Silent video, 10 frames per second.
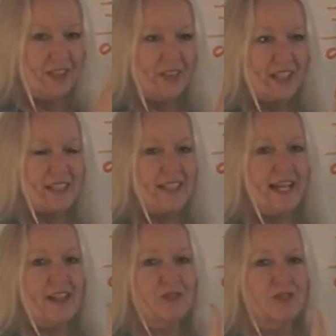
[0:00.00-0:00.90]
that
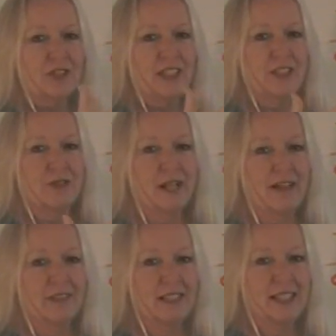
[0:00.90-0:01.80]
naturally
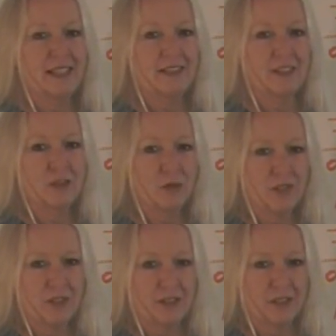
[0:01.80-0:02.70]
gravitates it
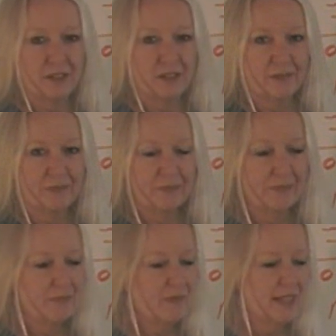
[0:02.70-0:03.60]
towards us.
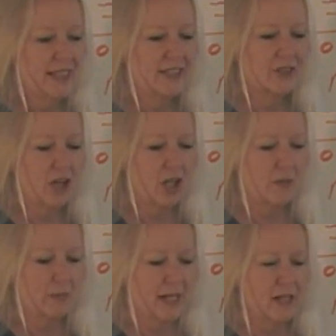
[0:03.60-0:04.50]
It's
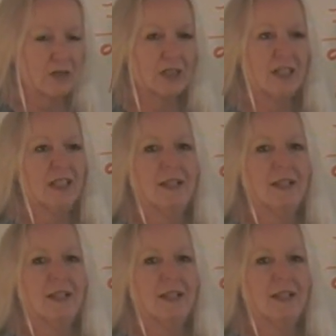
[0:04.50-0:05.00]
all about